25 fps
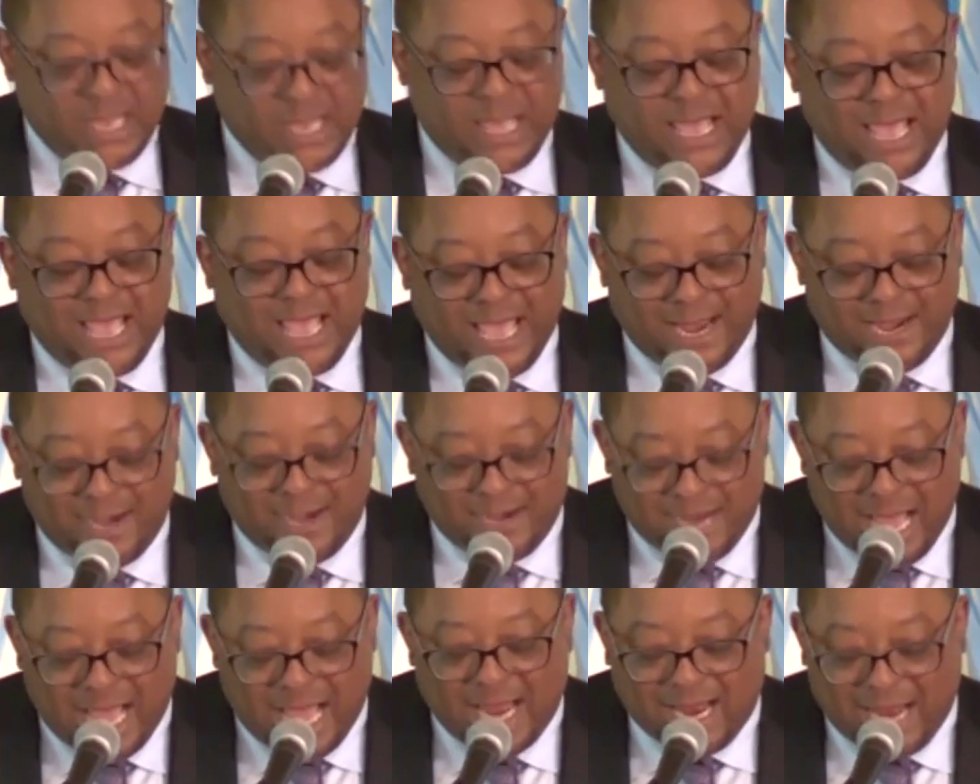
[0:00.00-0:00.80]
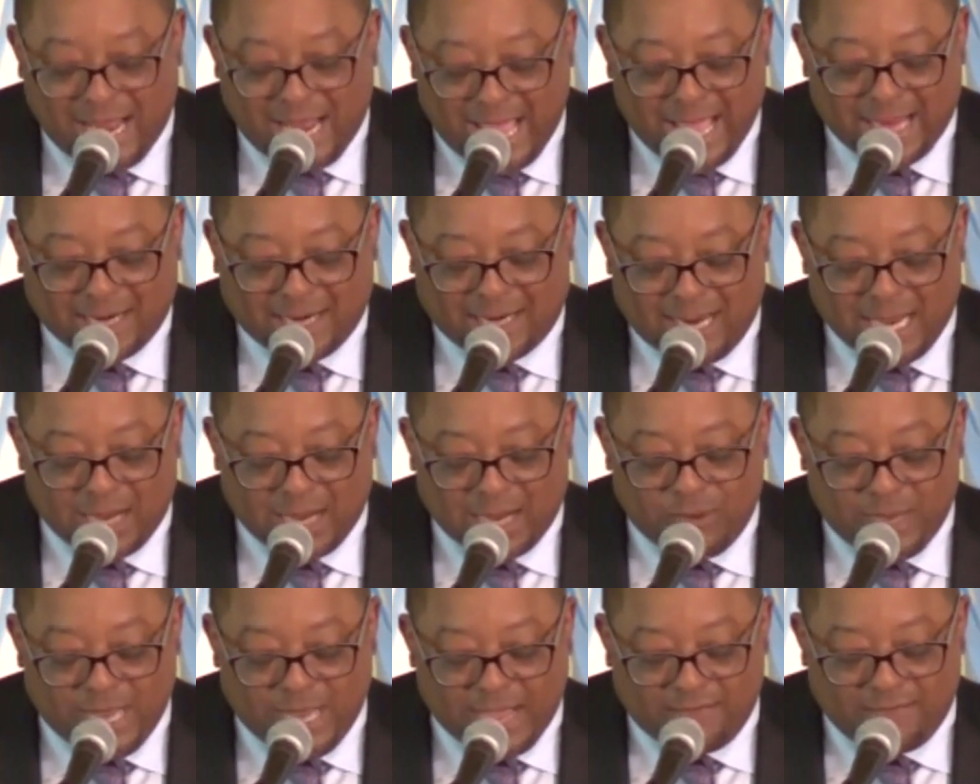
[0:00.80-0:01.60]
And not act like
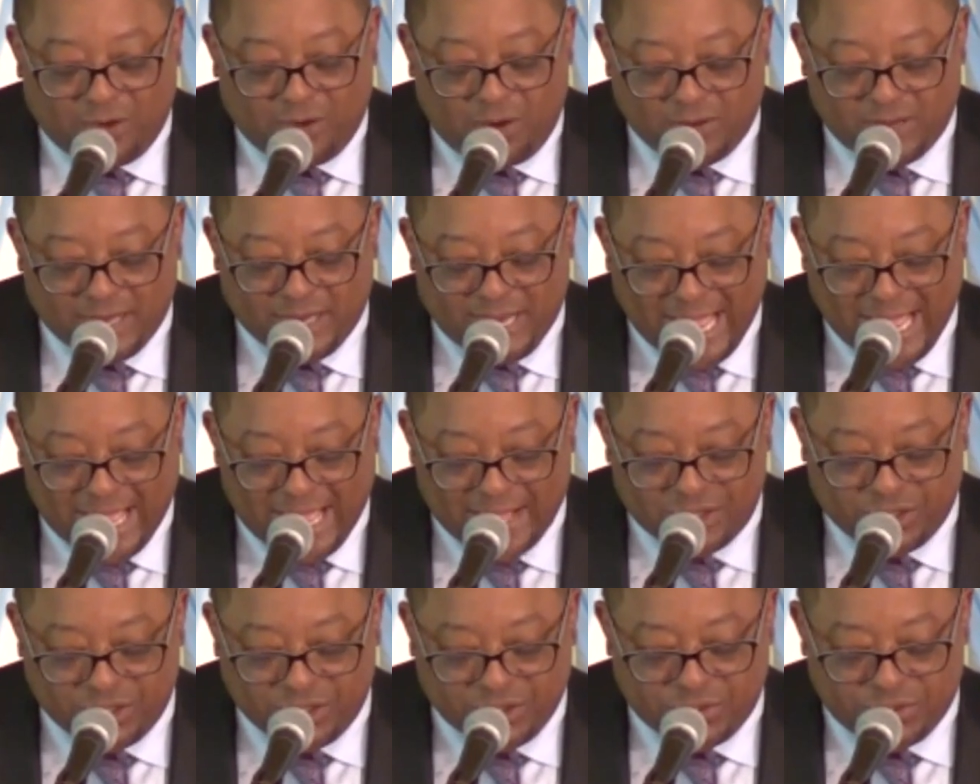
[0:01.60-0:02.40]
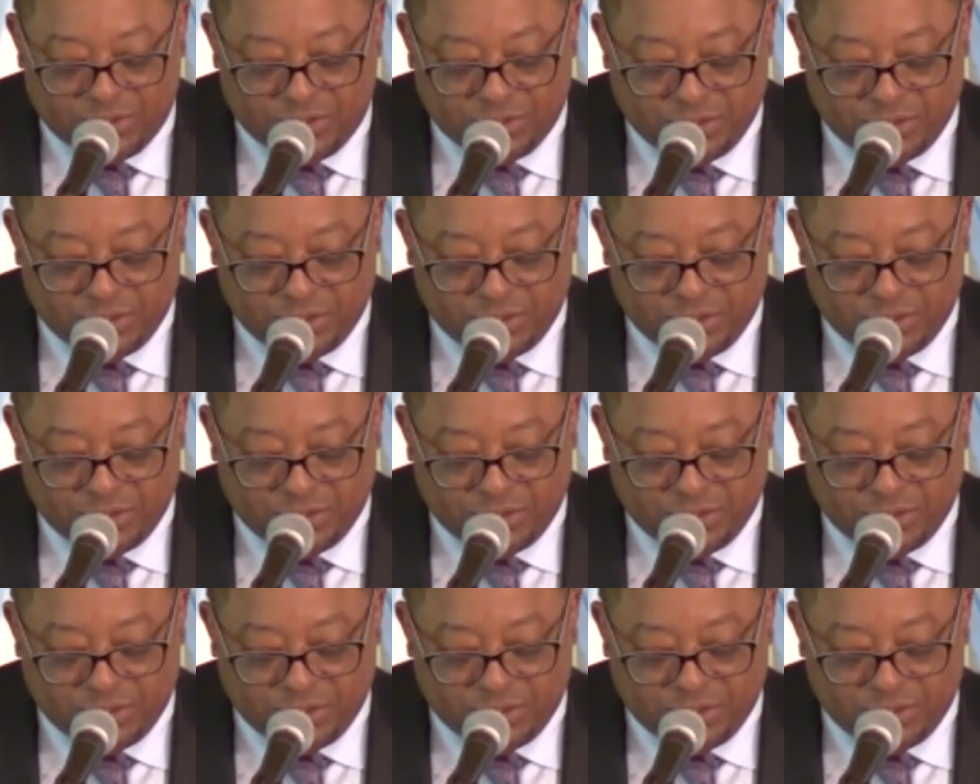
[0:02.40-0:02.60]
we have all the answers.